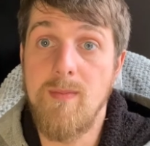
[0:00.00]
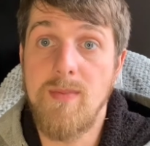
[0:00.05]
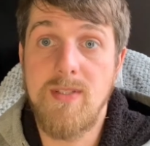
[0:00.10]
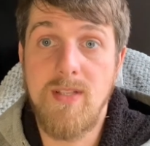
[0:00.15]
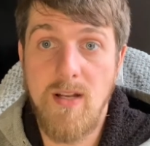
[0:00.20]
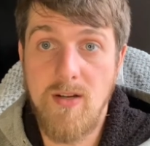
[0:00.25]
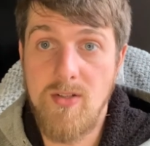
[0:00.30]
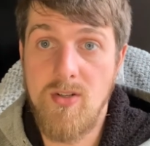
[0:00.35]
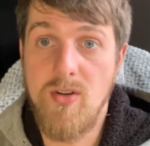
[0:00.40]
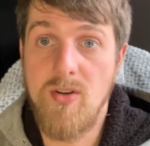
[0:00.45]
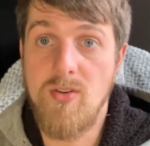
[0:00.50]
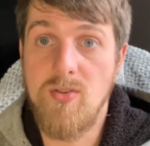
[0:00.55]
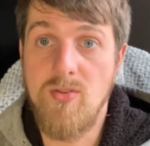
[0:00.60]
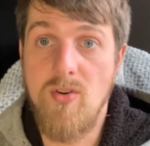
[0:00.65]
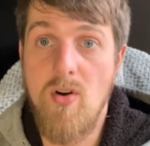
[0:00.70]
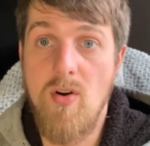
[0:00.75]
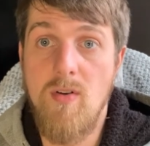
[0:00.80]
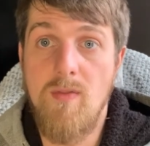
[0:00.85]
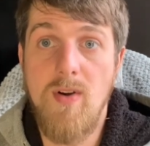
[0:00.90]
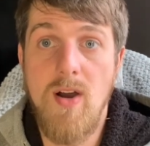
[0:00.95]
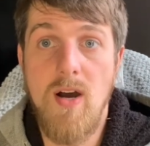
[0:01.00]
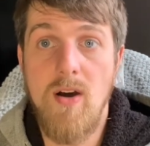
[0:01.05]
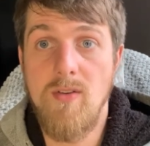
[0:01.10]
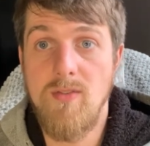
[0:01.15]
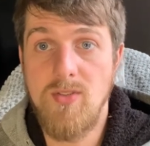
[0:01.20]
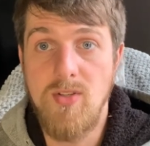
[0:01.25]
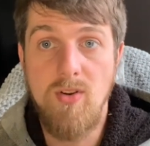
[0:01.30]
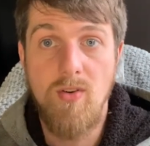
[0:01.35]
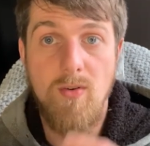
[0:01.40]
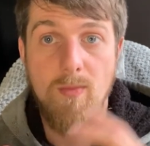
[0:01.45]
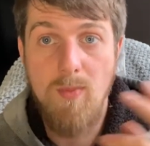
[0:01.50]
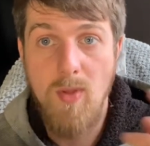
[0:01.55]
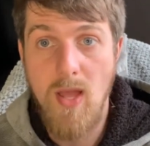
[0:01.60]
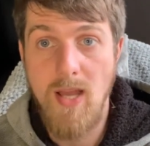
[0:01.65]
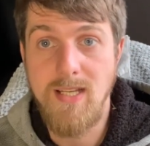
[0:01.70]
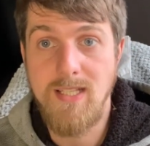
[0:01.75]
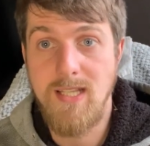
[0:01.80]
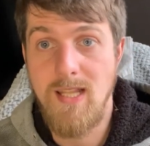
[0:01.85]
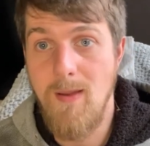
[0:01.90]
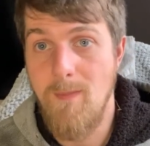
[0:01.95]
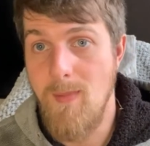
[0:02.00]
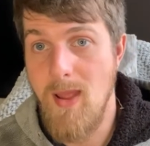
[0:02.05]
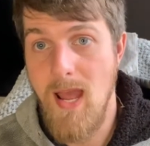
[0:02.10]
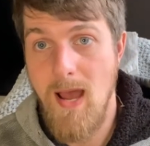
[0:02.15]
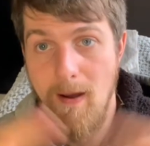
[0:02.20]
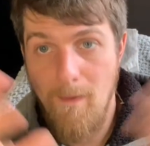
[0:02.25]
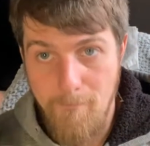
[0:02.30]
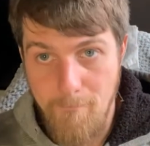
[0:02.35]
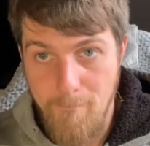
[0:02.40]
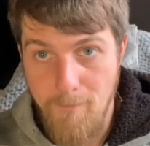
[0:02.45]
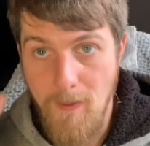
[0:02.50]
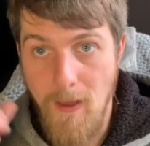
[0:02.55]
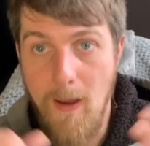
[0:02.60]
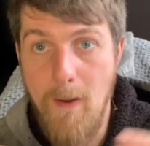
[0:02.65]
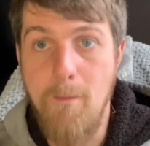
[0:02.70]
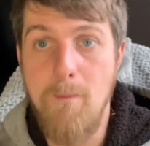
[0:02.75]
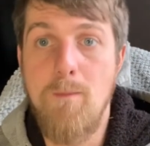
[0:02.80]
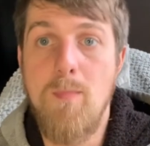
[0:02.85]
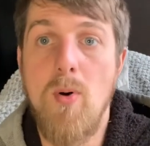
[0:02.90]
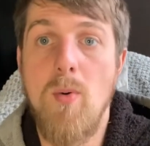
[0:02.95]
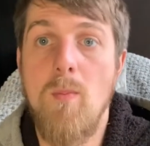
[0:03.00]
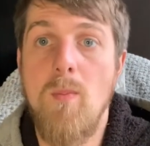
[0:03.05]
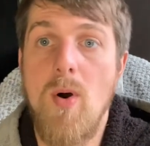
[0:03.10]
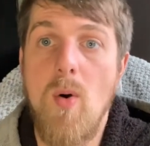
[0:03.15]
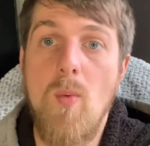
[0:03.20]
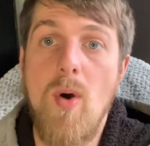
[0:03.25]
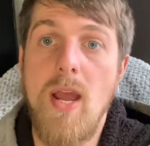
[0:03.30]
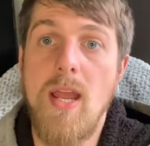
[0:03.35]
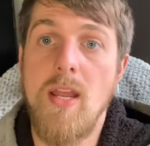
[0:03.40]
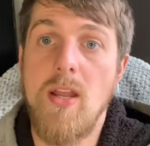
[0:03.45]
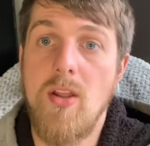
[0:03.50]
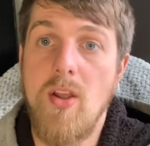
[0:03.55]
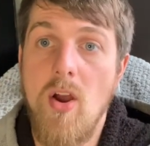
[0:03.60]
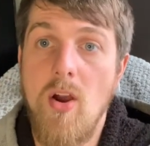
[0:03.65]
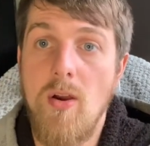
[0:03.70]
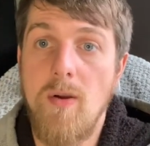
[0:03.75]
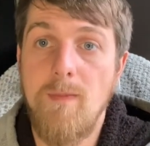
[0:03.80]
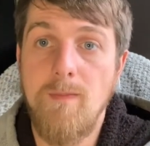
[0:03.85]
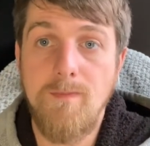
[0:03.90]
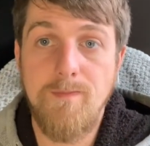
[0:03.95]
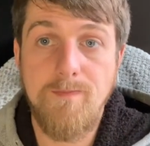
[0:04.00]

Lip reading: Suction control valves, you replace them out and boom, away you go.